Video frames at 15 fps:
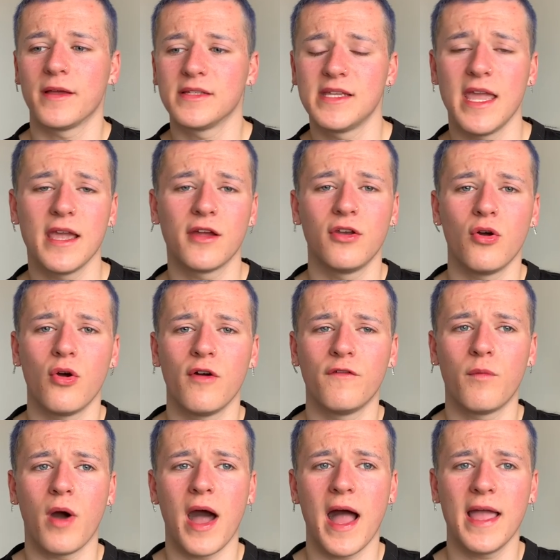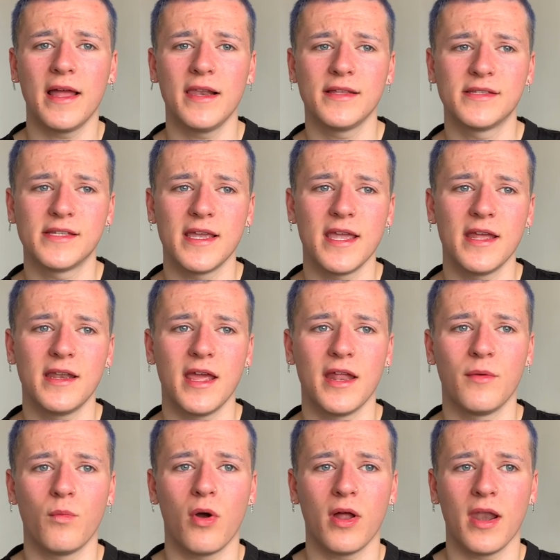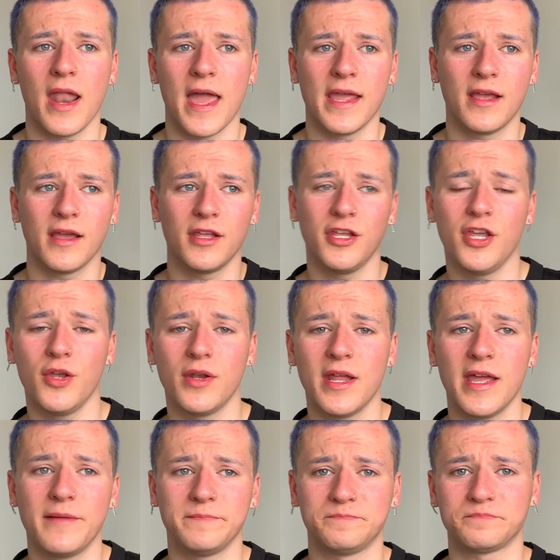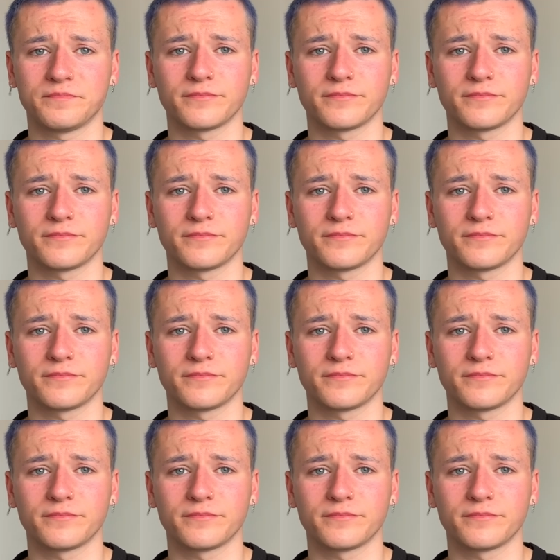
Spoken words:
take note of what aisle it's in and what like unit,